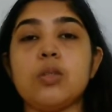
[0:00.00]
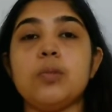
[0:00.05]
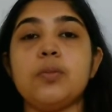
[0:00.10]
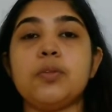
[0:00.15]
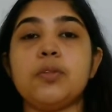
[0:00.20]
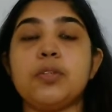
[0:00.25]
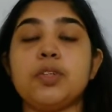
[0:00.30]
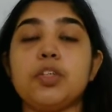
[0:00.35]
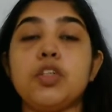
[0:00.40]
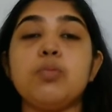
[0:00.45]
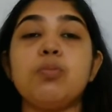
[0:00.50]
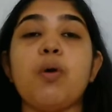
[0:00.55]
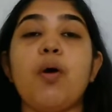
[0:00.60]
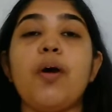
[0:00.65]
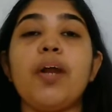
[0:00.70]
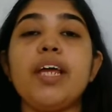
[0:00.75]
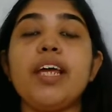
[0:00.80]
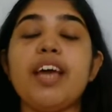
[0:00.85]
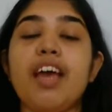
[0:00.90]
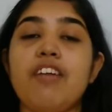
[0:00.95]
Good
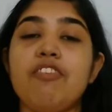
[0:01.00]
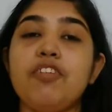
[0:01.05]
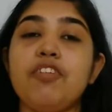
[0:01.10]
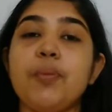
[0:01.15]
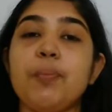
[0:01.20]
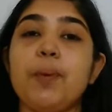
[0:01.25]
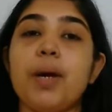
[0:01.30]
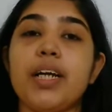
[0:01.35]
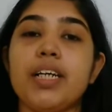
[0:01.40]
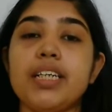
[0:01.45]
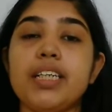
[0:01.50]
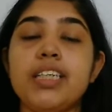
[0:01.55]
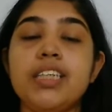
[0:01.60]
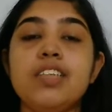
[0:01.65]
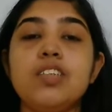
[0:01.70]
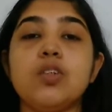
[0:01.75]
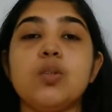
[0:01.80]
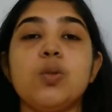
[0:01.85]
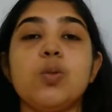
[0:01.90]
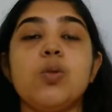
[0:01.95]
morning everybody.
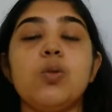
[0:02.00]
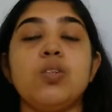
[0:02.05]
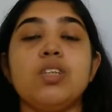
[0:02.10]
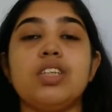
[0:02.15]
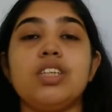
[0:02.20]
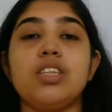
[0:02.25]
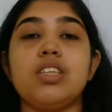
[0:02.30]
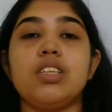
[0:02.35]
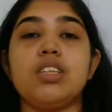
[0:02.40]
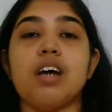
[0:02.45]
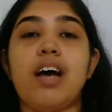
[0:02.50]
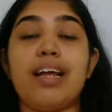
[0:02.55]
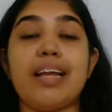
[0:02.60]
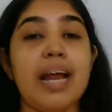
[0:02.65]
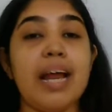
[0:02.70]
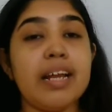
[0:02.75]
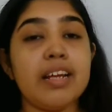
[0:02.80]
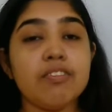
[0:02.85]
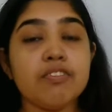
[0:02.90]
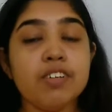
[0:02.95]
So it's
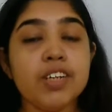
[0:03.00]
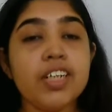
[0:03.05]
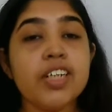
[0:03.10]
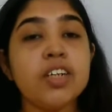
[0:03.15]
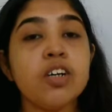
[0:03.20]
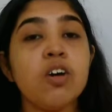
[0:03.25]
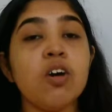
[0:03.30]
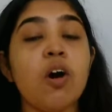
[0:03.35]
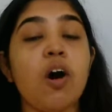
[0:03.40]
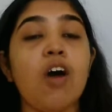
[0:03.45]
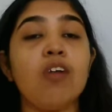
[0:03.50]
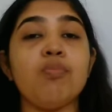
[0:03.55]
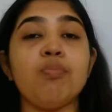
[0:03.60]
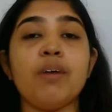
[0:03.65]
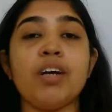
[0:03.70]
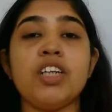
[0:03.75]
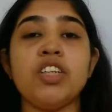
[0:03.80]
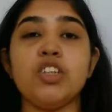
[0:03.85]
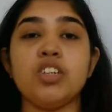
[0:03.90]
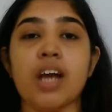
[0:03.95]
another video of
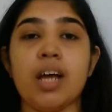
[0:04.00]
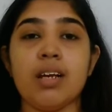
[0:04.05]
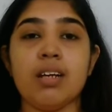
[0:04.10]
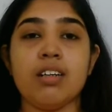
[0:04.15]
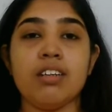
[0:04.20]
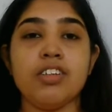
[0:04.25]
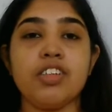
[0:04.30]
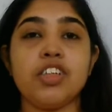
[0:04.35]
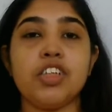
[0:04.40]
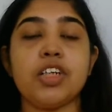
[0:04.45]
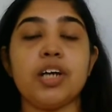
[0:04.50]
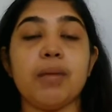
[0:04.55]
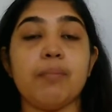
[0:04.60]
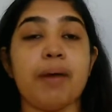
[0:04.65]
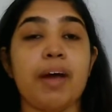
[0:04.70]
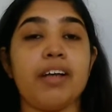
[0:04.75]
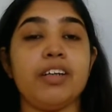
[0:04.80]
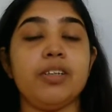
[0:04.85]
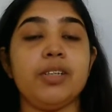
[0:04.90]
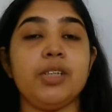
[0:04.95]
my channel Ishika
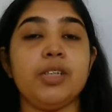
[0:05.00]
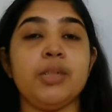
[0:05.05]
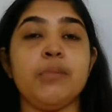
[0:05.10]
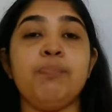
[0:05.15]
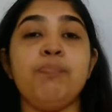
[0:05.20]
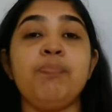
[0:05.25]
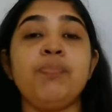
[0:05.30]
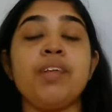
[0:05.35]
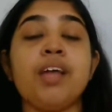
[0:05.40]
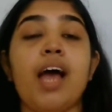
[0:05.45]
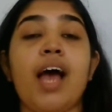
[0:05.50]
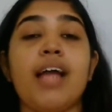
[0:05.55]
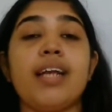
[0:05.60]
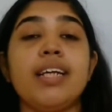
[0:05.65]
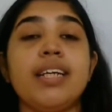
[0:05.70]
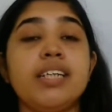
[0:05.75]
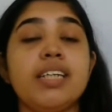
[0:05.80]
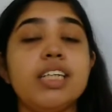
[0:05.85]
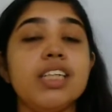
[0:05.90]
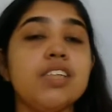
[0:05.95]
Banerjee, and
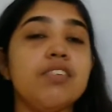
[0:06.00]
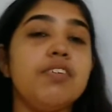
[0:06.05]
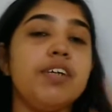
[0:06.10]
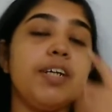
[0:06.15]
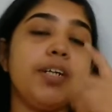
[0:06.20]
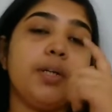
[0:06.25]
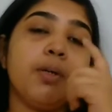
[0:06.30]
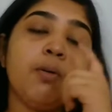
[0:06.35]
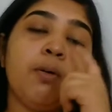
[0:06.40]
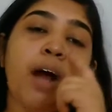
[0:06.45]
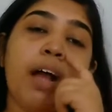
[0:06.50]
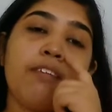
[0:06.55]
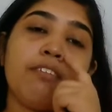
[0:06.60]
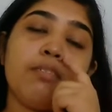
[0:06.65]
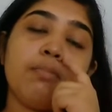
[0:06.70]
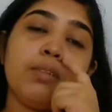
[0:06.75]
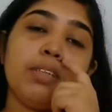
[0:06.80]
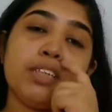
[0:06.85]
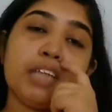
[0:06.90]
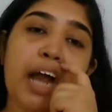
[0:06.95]
in this video I
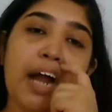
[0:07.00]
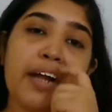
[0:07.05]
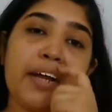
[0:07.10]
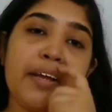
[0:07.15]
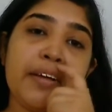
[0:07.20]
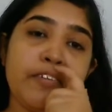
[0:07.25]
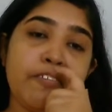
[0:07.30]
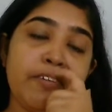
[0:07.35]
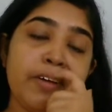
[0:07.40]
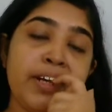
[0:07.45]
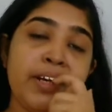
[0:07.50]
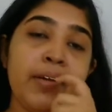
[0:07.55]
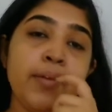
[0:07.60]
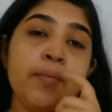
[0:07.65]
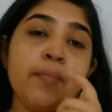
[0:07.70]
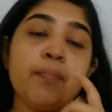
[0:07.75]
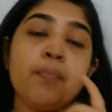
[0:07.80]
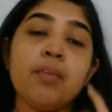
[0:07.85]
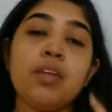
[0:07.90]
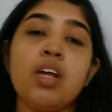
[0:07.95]
will be starting
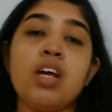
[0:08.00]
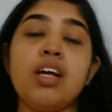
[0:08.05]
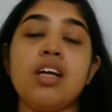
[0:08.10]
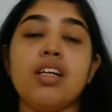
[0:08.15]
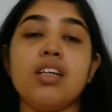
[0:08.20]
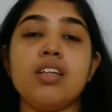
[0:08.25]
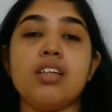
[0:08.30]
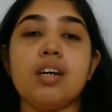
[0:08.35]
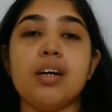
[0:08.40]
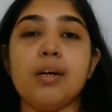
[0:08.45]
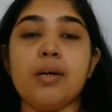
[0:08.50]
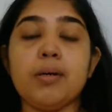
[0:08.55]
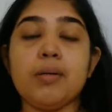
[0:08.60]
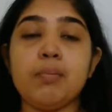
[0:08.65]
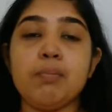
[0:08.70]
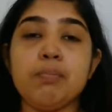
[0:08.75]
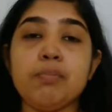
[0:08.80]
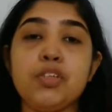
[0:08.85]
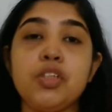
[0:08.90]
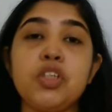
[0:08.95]
with
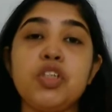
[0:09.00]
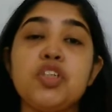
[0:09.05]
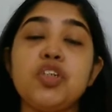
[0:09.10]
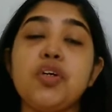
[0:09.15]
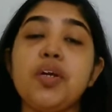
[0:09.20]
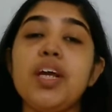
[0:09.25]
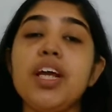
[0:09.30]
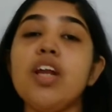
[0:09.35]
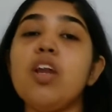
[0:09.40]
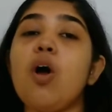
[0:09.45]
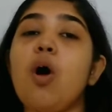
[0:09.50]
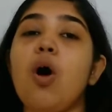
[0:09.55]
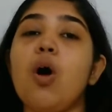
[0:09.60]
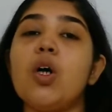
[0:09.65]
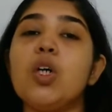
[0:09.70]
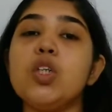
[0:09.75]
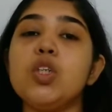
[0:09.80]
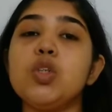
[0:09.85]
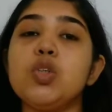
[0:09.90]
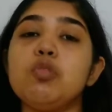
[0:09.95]
the three
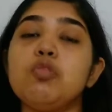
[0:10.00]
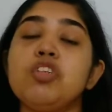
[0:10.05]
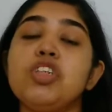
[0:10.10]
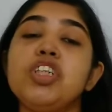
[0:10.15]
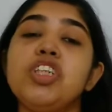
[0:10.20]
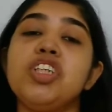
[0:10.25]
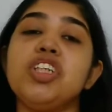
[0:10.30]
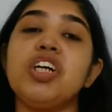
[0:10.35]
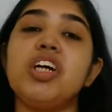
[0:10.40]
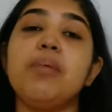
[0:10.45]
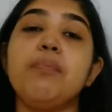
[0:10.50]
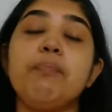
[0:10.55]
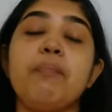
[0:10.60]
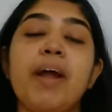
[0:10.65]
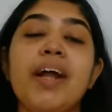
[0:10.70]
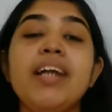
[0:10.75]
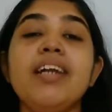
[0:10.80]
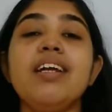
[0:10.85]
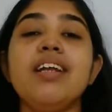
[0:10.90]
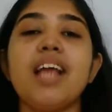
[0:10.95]
laws which
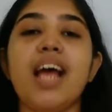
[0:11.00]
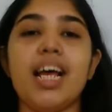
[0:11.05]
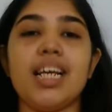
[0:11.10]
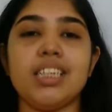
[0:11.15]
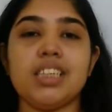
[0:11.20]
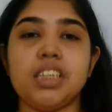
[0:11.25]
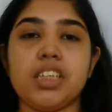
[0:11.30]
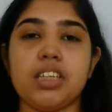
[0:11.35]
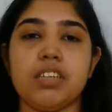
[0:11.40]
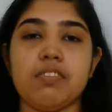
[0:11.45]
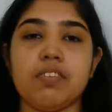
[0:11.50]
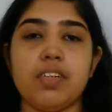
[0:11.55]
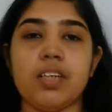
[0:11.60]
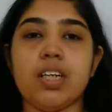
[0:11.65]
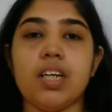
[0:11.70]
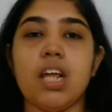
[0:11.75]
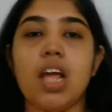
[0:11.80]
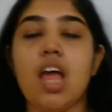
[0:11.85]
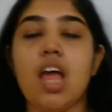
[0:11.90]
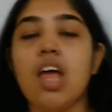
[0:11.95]
Mendel has
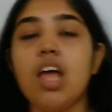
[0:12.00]
given.